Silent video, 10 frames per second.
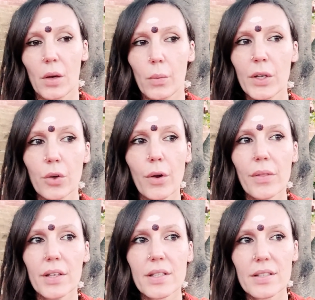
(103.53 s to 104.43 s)
we know
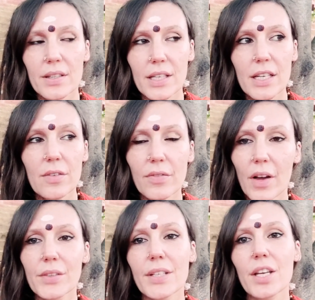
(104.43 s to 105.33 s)
that it's the
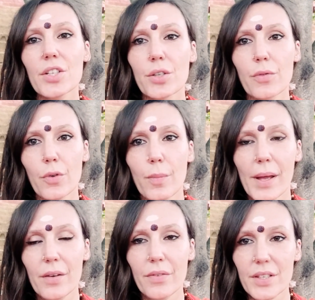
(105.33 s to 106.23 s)
foundation for
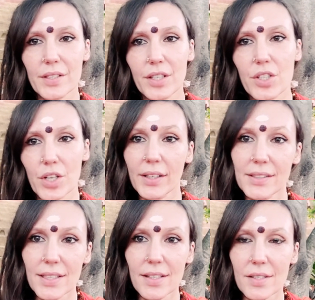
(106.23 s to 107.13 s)
manifesting
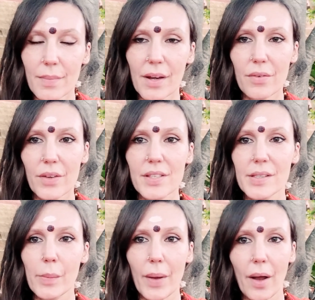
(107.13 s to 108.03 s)
Shaktis,
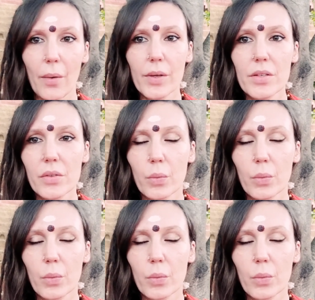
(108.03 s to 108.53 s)
manifesting powers.